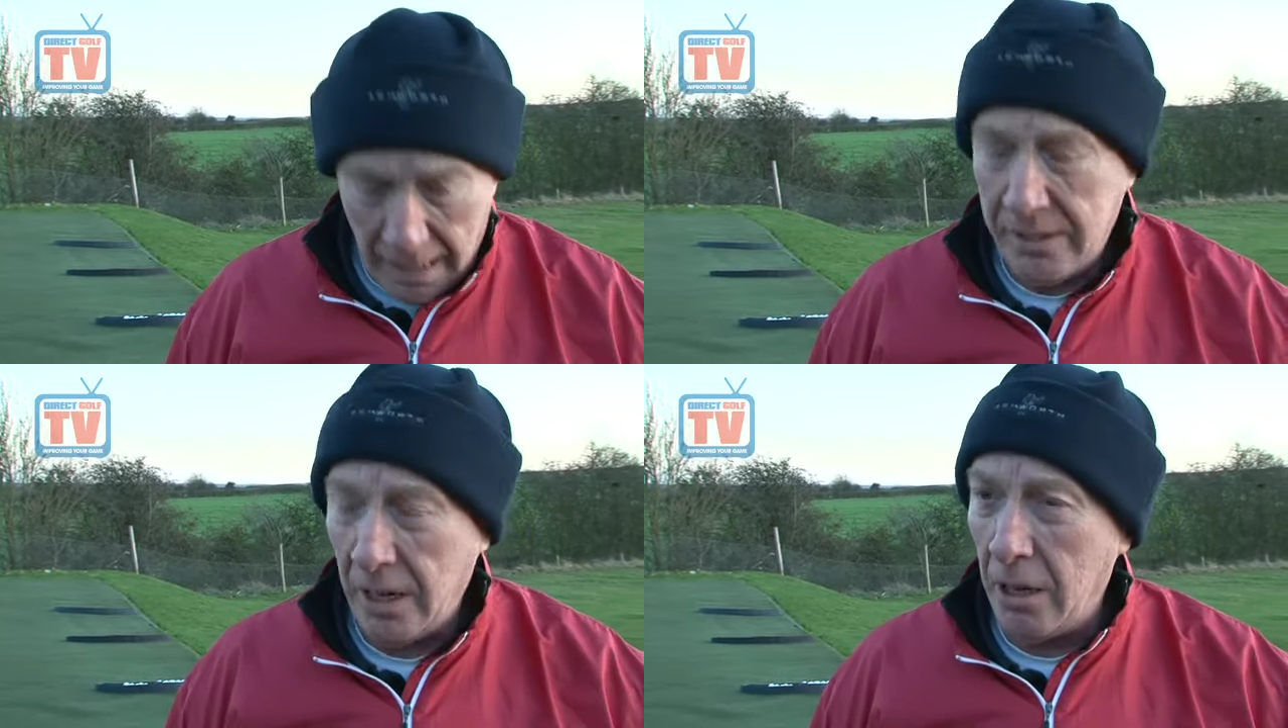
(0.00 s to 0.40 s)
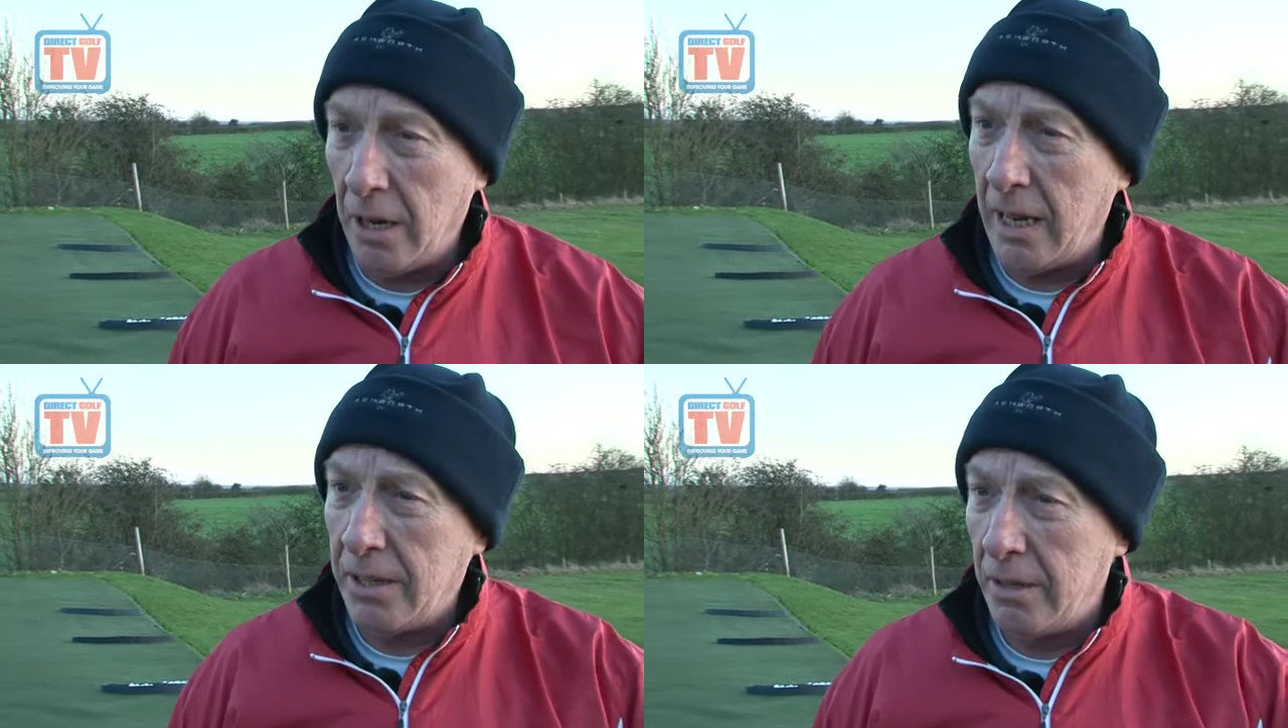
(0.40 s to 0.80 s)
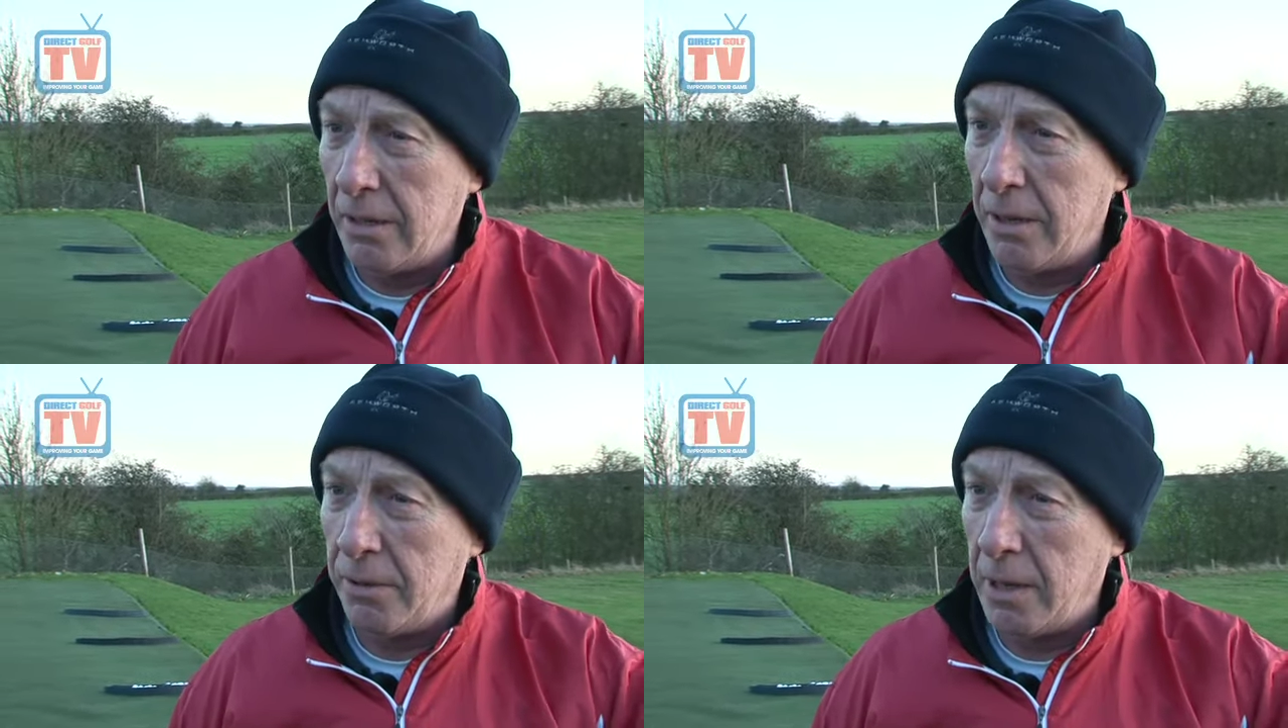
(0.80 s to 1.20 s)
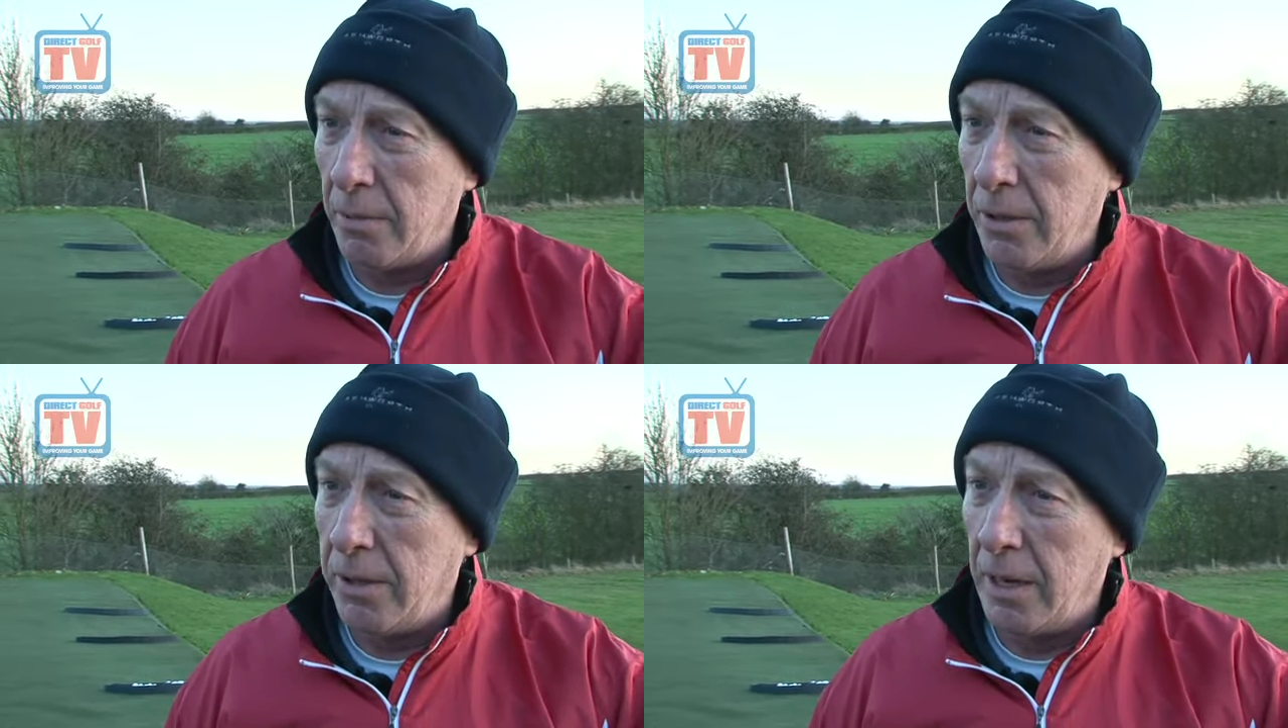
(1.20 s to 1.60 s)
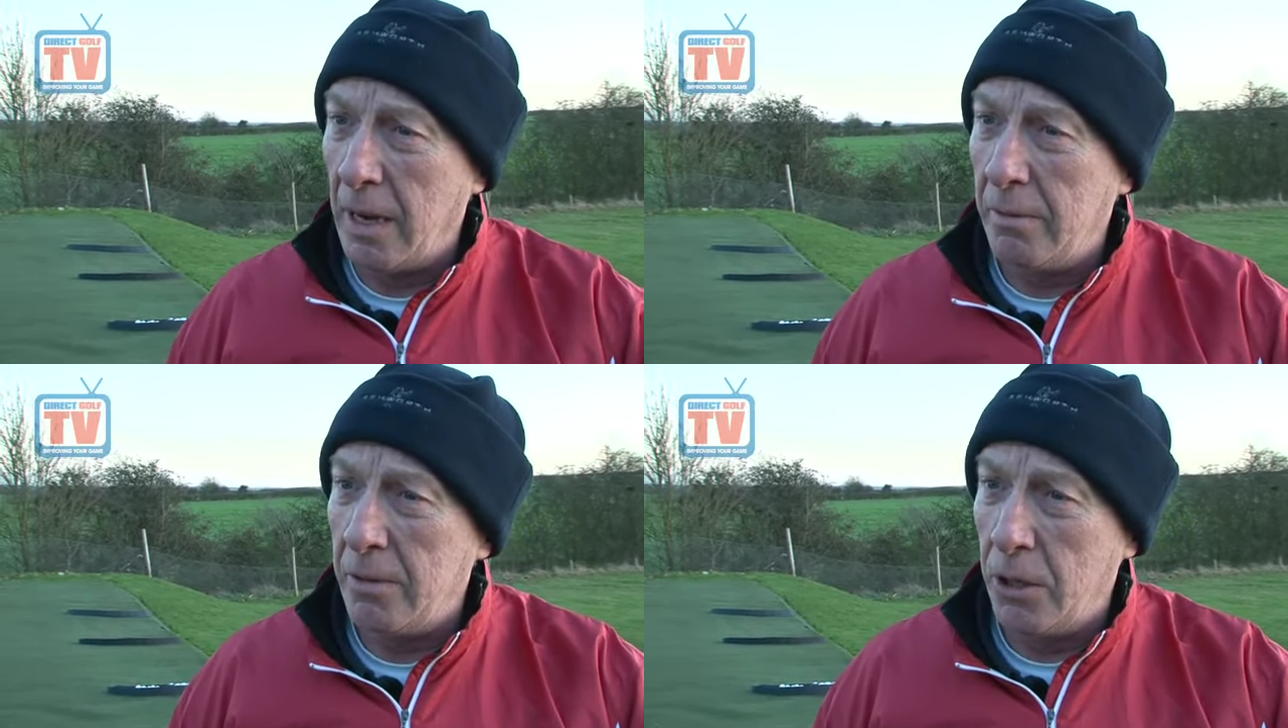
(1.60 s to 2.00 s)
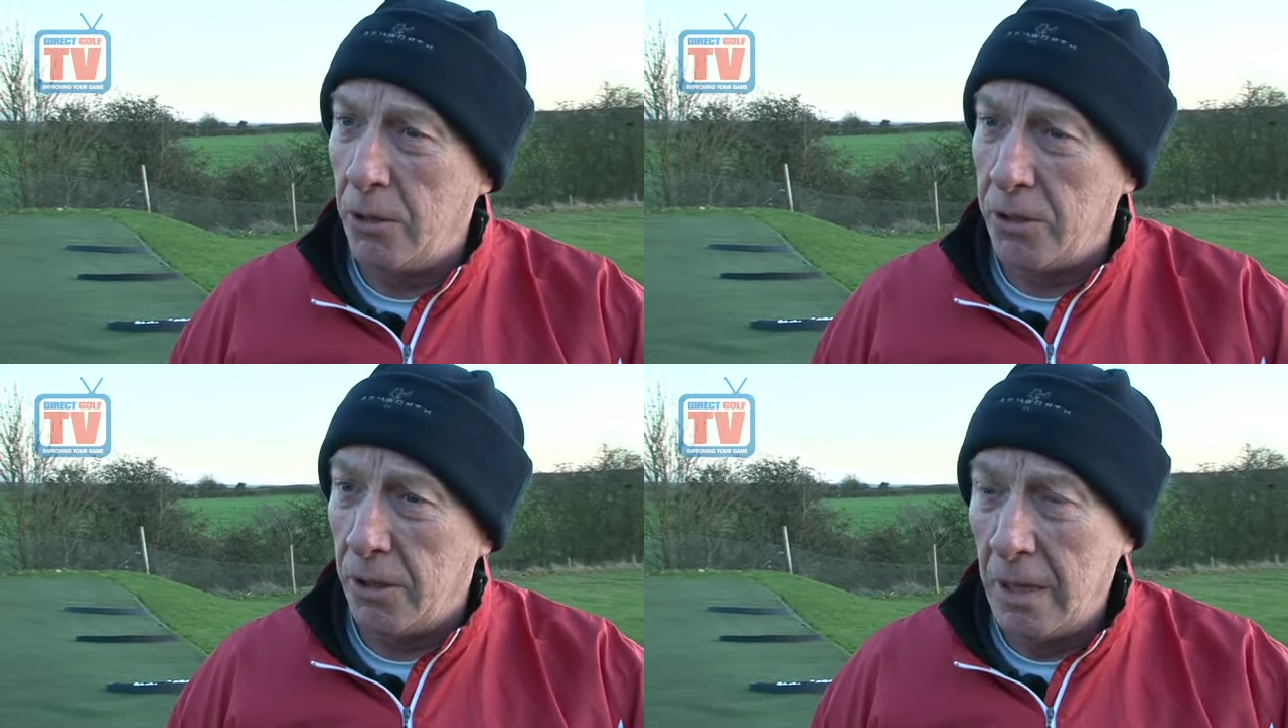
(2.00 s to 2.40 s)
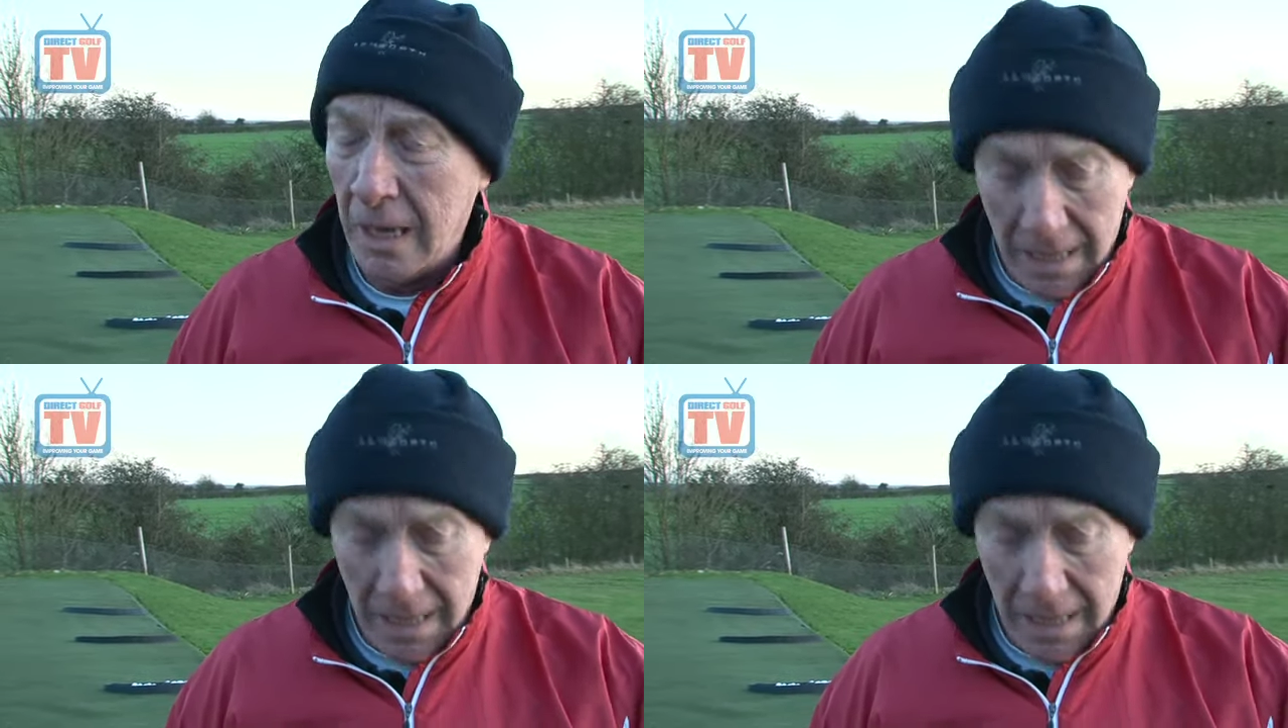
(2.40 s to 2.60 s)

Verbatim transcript: that's a lot lighter on the three wood than I was used to.